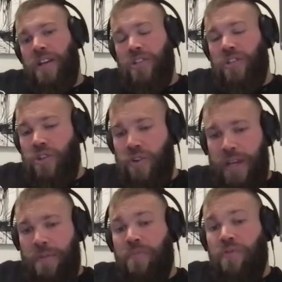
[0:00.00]
So you
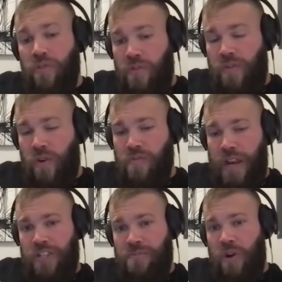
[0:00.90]
can improve your
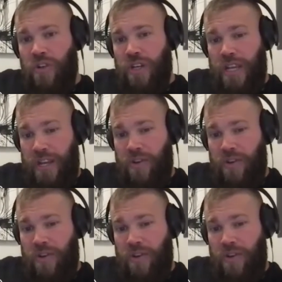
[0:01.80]
range of motion in